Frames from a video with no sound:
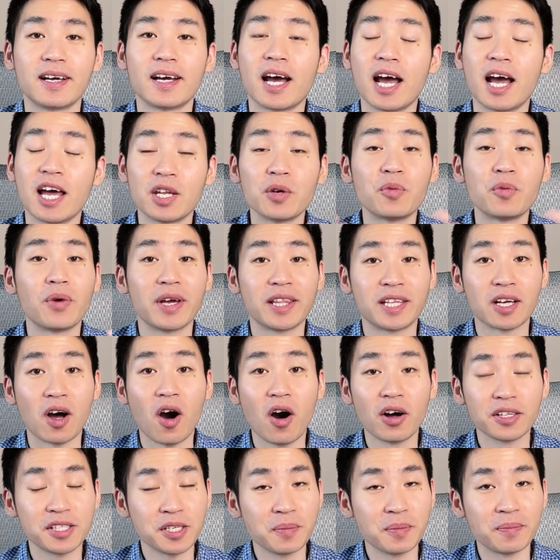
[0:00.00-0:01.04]
And with
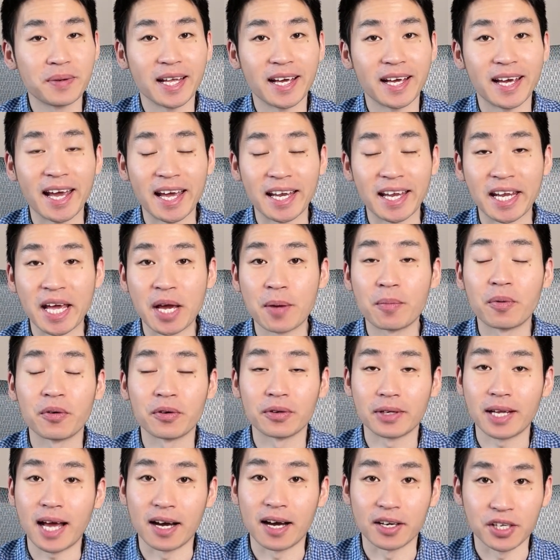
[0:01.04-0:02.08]
autoplay
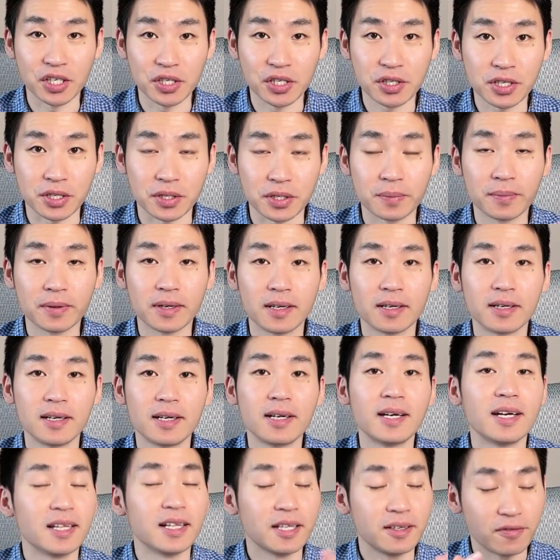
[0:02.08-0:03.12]
enabled on YouTube,
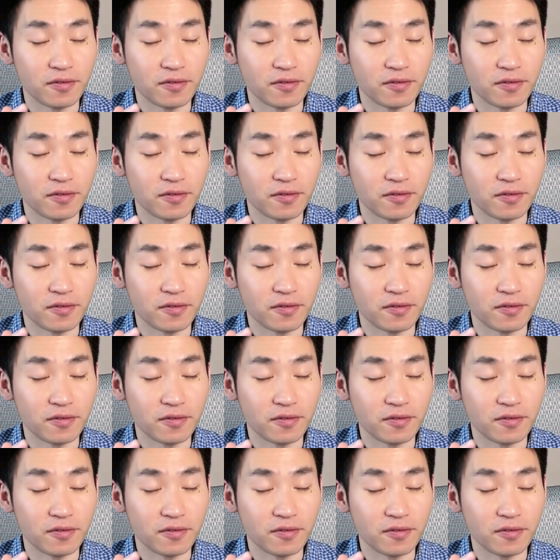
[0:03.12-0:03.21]
the